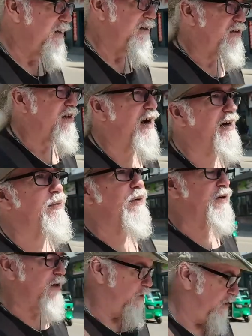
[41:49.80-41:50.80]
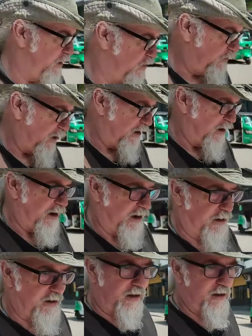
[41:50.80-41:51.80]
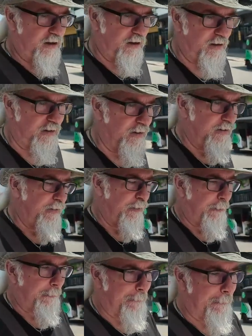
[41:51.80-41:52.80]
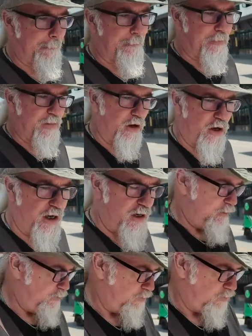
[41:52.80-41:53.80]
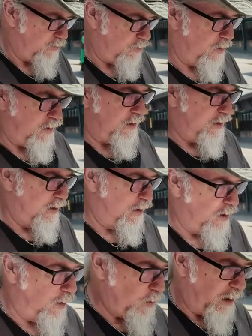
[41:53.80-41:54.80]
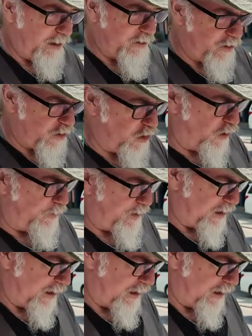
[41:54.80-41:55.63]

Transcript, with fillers: It's 91 degrees Fahrenheit. 30? Why is it showing me